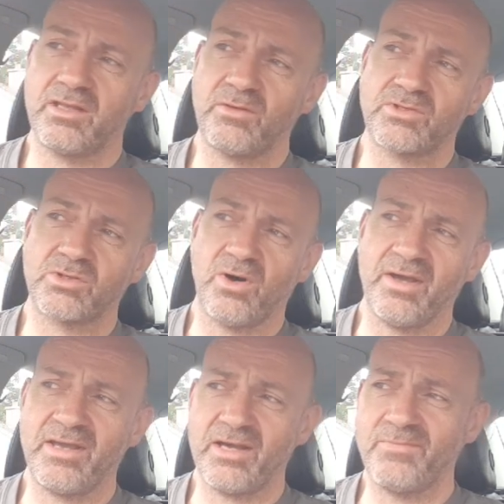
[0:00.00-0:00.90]
They was
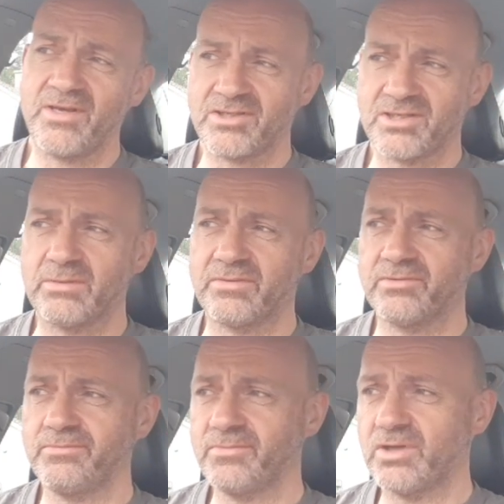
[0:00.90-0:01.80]
quite hit and miss, some
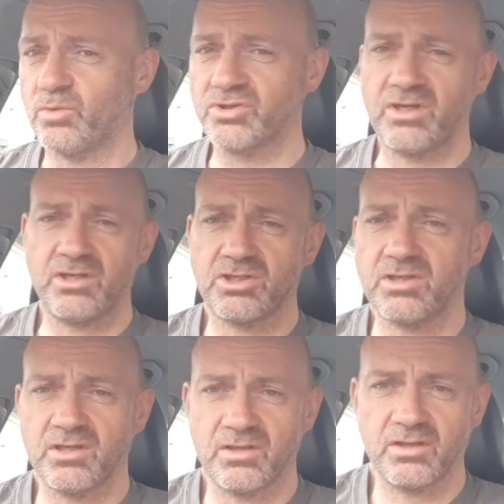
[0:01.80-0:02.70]
of them. I wasn't
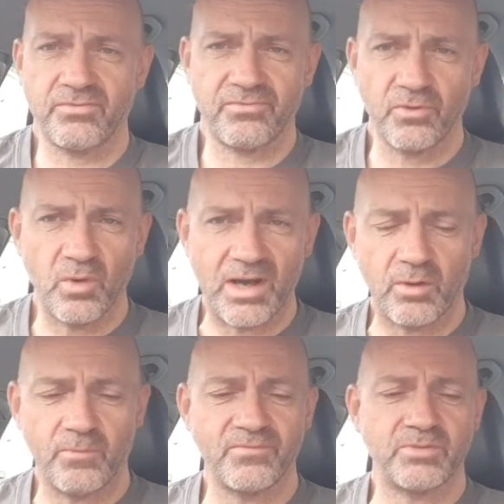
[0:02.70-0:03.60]
into the full
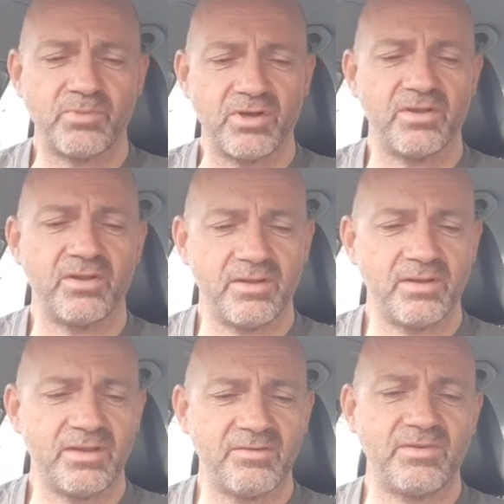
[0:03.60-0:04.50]
albums, but
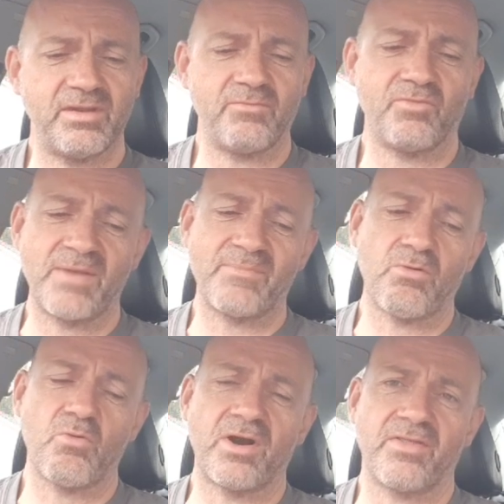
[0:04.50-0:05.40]

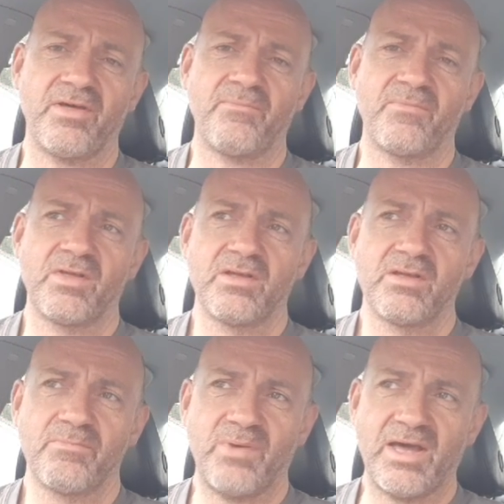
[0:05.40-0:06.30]
Rainbow were one of them
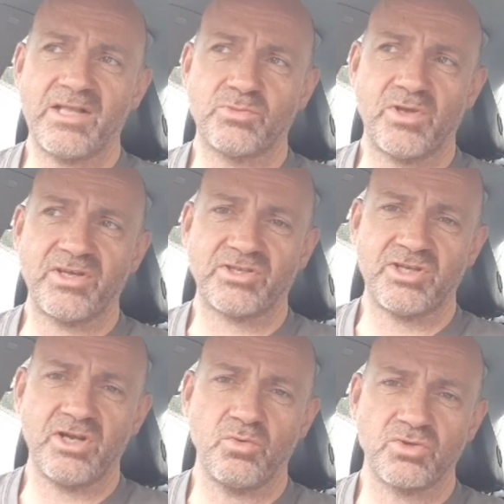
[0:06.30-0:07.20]
bands where their
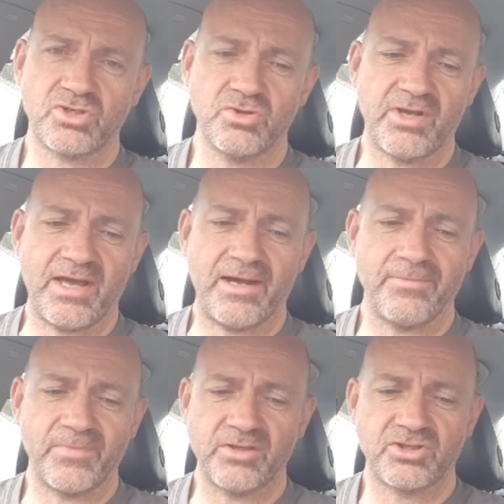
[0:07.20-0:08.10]
singles stood
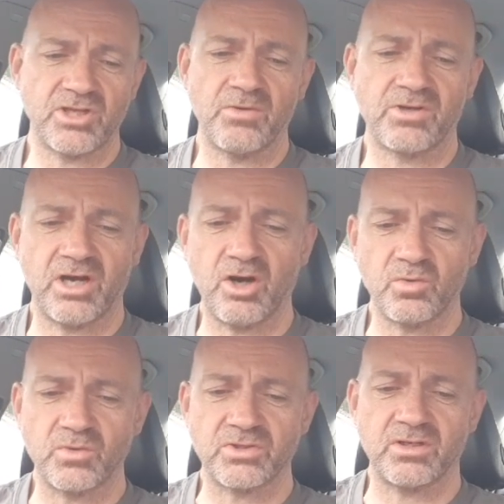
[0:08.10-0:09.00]
out, and Stone
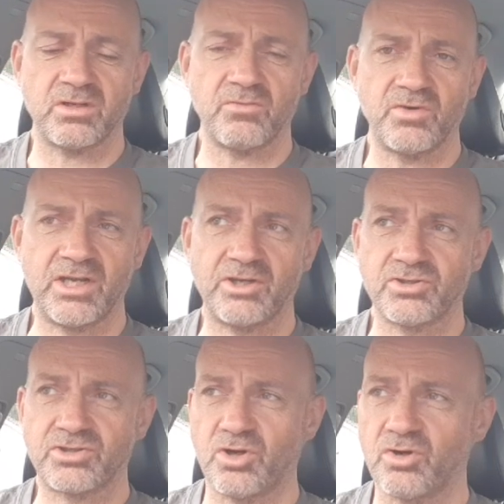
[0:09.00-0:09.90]
Cold was a really
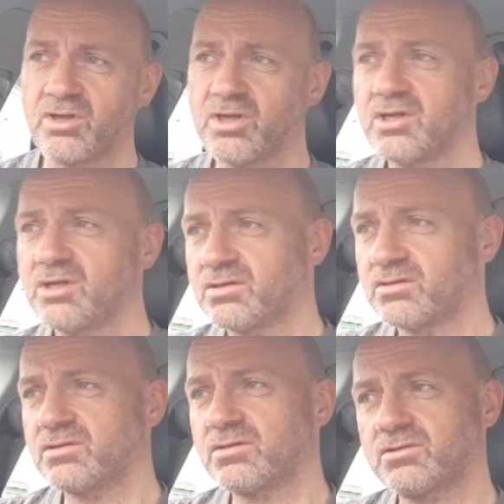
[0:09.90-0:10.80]
good song,
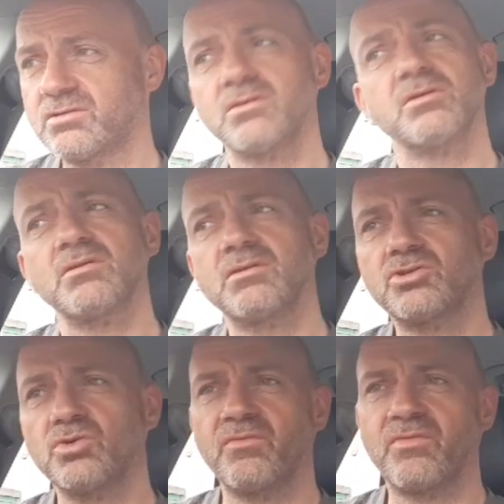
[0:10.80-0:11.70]

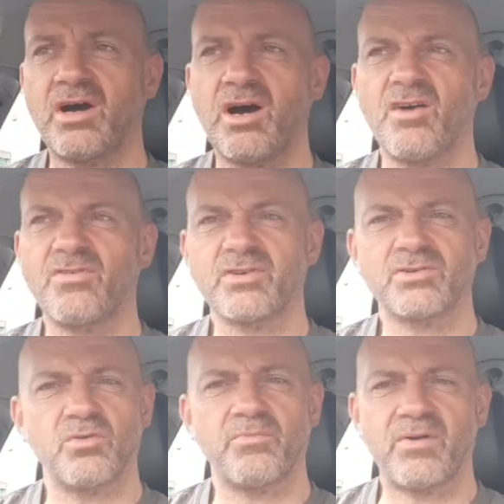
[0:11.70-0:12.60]
sort of
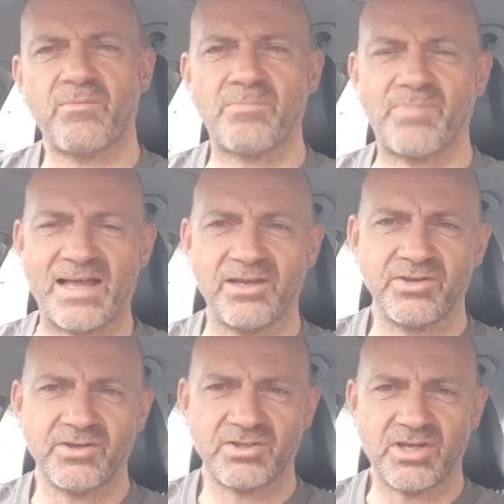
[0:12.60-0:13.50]
a
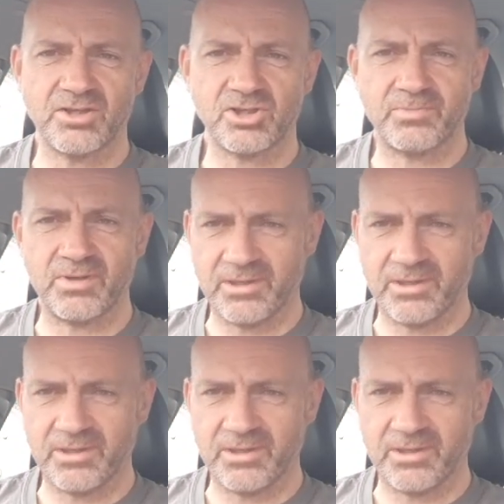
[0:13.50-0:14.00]
ballad as such,